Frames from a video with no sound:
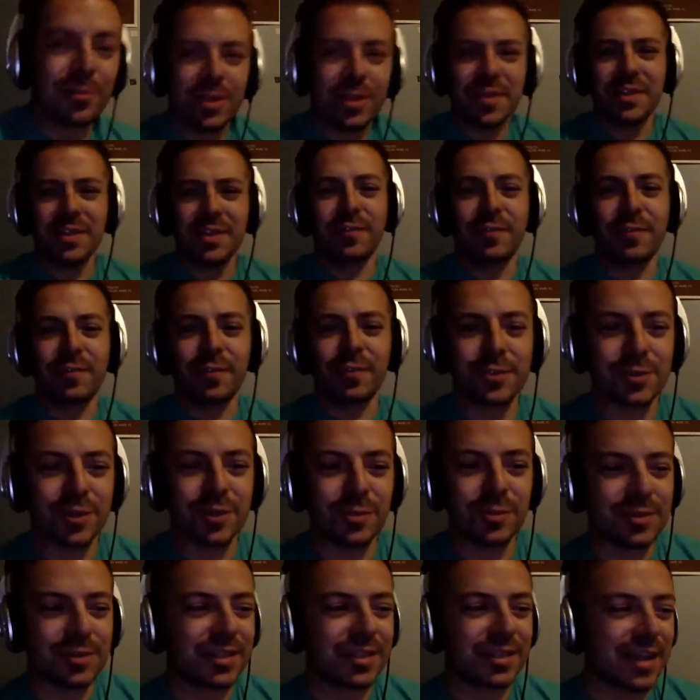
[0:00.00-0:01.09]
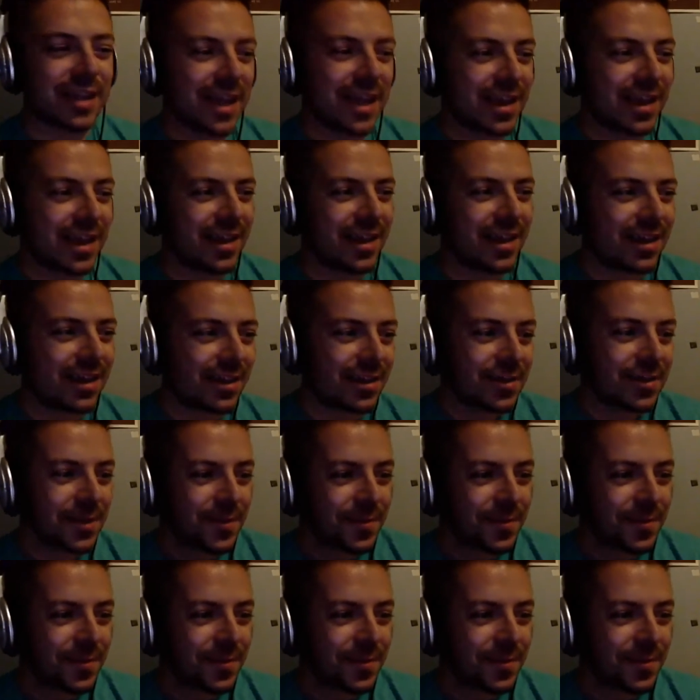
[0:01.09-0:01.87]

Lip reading: I think the first one was in a